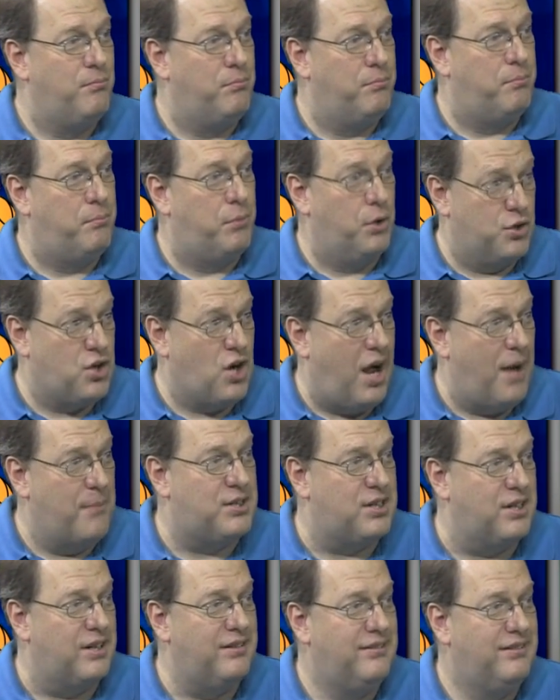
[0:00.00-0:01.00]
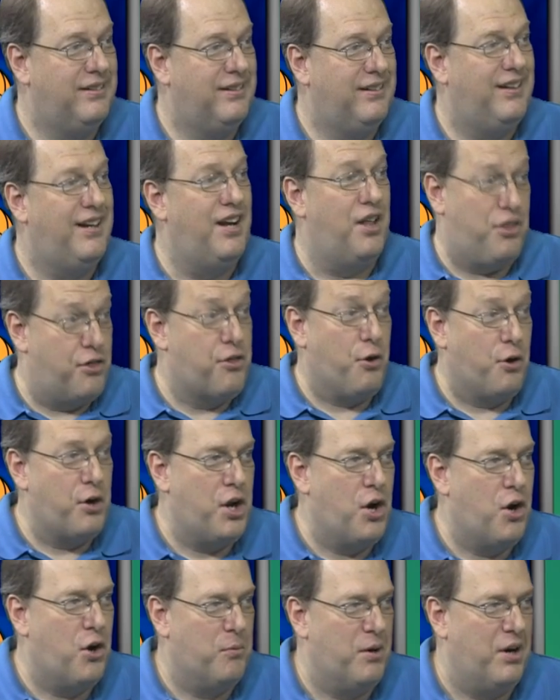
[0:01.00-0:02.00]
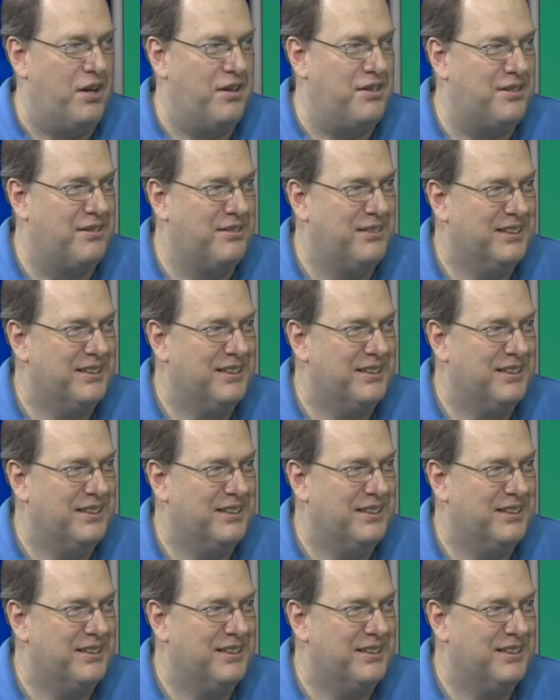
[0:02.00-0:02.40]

Butch Hobson, hit 30 home runs.